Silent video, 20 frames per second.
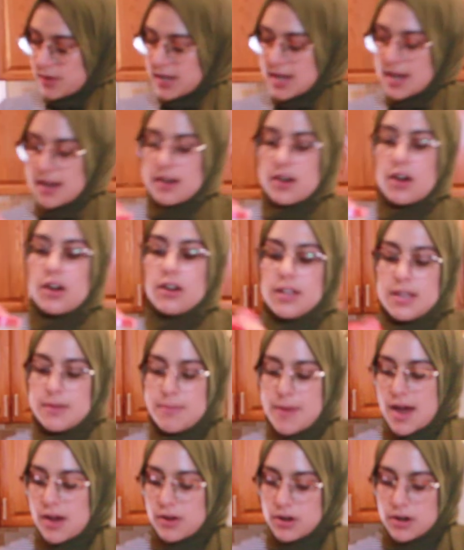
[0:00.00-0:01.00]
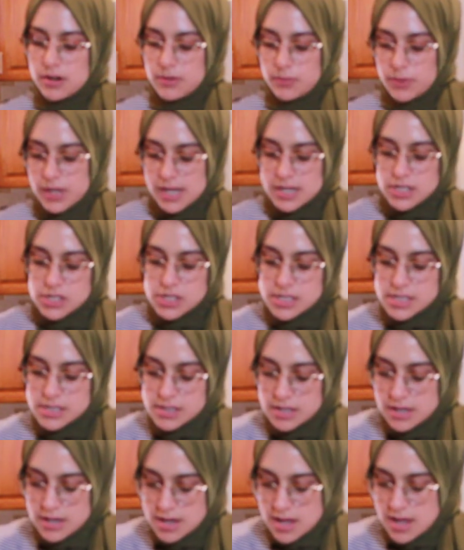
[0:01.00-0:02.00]
we got garlic powder. We can just
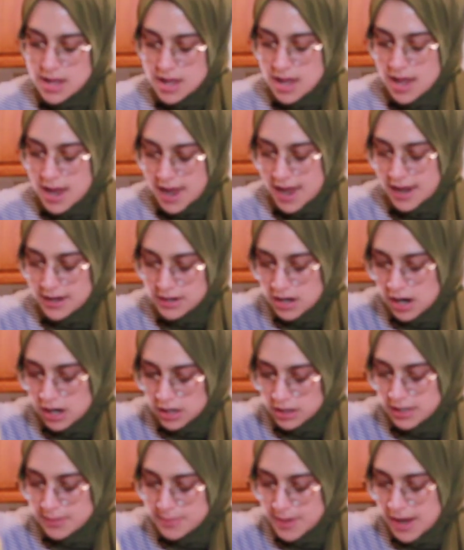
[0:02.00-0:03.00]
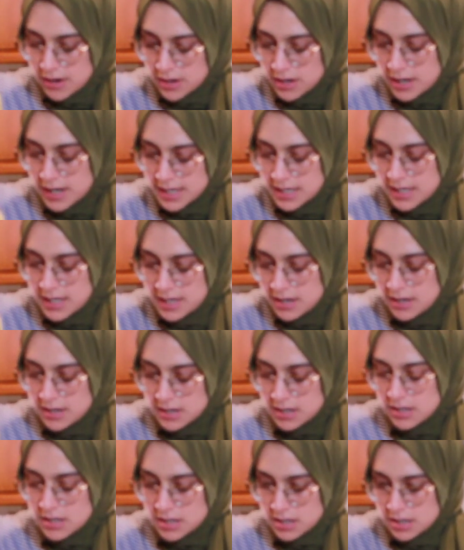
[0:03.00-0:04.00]
add garlic powder in here
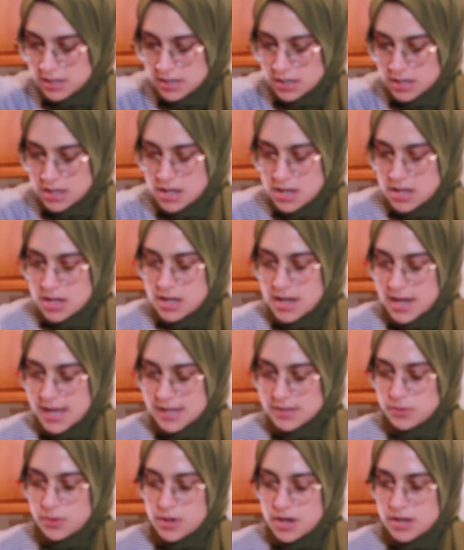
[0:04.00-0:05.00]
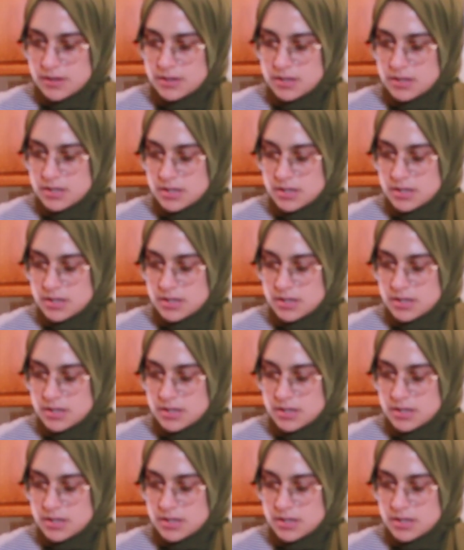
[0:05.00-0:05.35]
as well.